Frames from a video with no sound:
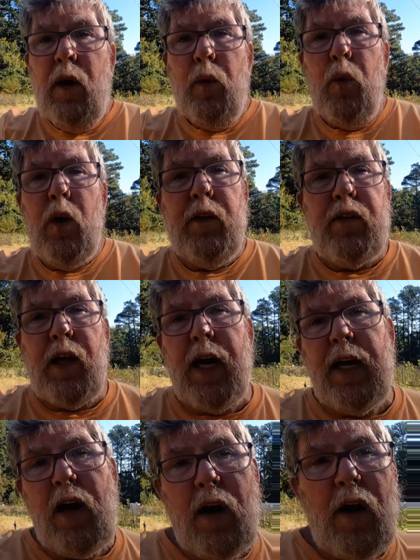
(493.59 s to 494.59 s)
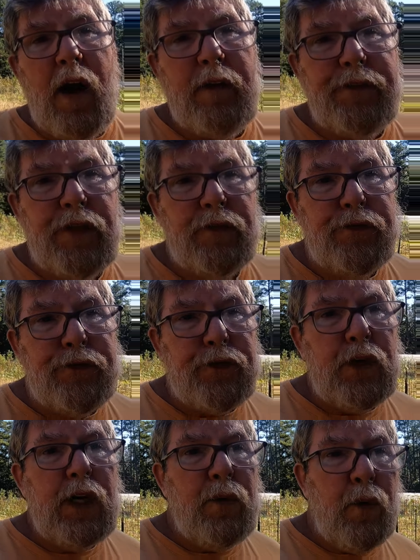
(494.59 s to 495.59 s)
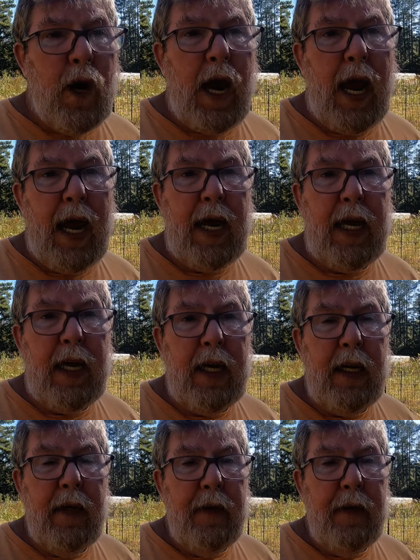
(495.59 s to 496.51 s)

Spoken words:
once I got off the freeway